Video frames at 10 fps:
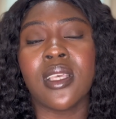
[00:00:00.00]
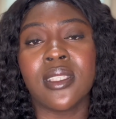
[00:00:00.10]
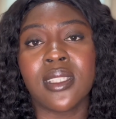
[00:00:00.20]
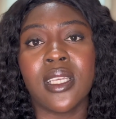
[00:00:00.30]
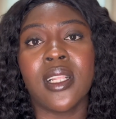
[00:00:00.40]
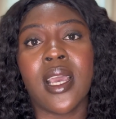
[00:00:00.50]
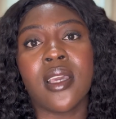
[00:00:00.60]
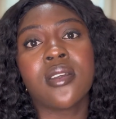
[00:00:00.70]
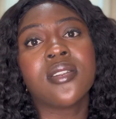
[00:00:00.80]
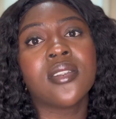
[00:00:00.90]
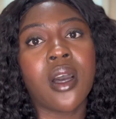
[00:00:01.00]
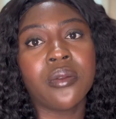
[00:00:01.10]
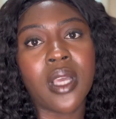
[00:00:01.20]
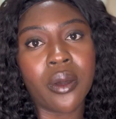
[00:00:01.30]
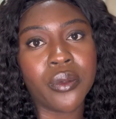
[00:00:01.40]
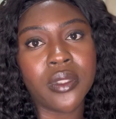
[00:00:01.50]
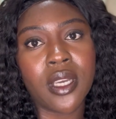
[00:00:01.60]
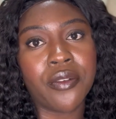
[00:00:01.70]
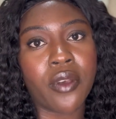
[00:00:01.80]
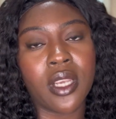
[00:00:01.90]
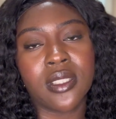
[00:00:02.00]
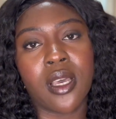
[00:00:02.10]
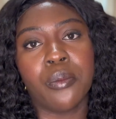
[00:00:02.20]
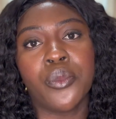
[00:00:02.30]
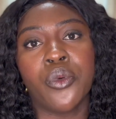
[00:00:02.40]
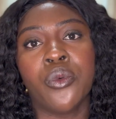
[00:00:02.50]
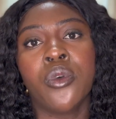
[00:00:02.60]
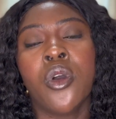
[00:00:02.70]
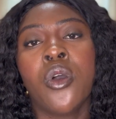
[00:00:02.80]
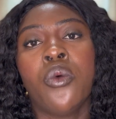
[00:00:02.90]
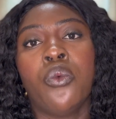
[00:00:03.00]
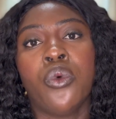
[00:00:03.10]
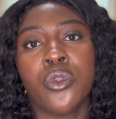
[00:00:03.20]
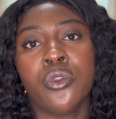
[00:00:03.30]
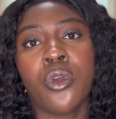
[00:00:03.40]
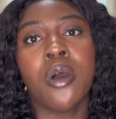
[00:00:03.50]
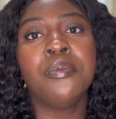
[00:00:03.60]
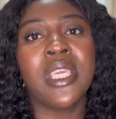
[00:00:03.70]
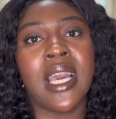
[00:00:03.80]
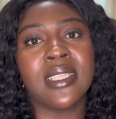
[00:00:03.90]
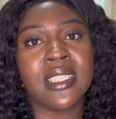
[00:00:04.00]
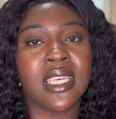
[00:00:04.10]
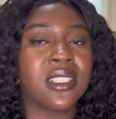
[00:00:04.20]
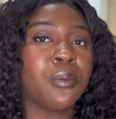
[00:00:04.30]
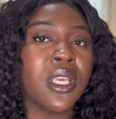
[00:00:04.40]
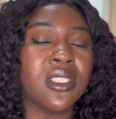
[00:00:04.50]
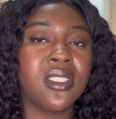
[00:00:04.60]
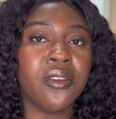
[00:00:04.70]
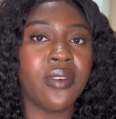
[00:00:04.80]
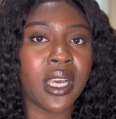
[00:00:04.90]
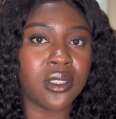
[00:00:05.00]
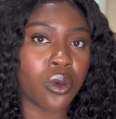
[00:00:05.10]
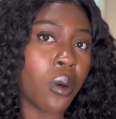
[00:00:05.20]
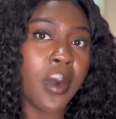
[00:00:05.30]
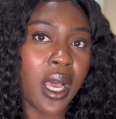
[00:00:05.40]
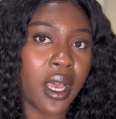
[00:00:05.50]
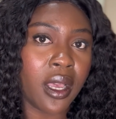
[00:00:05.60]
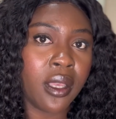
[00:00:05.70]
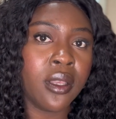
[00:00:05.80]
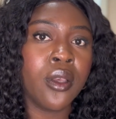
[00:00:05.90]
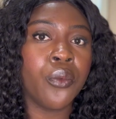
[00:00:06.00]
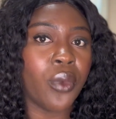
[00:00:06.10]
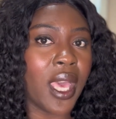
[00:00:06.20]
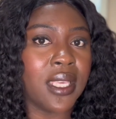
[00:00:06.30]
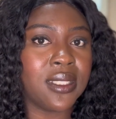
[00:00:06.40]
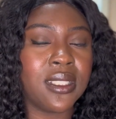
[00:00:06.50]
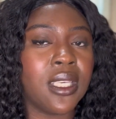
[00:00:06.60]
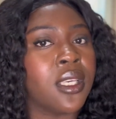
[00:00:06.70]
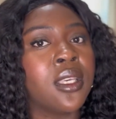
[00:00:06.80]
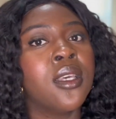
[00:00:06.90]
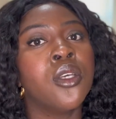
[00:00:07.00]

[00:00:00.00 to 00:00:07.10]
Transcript: A state like South Dakota, for example, would not be as expensive as Omaha, where I stay.